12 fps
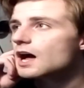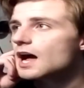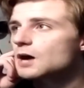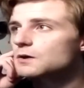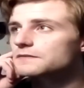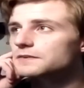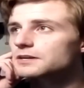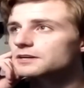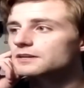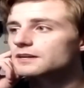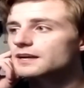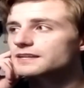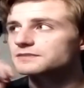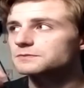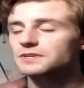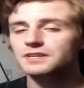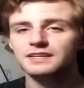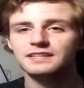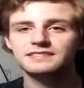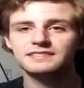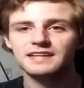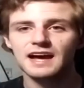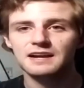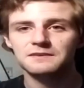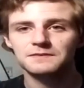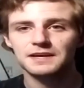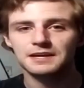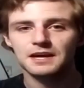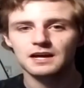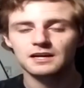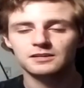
However, it's kind of like